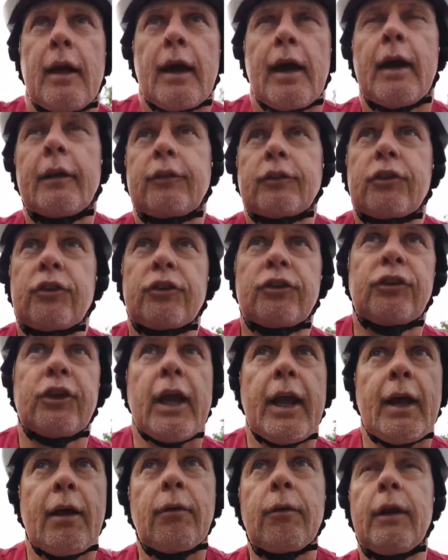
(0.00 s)

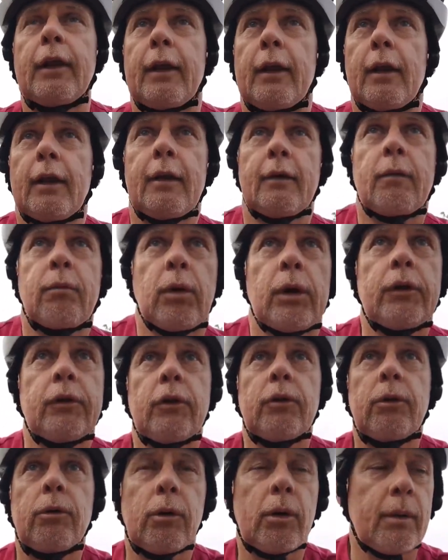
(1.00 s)
Astounding when
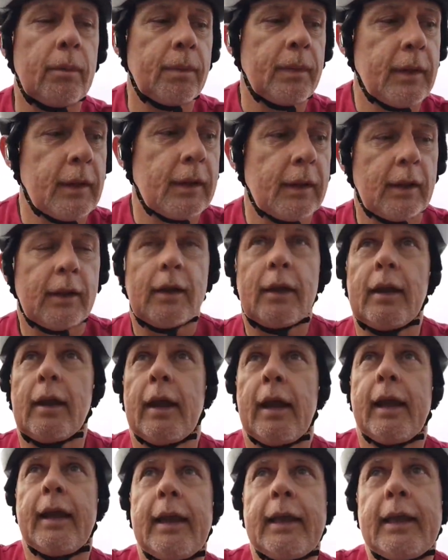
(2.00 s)
you
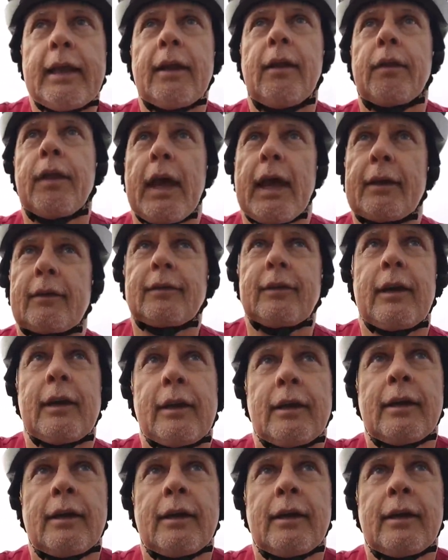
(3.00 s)
hear that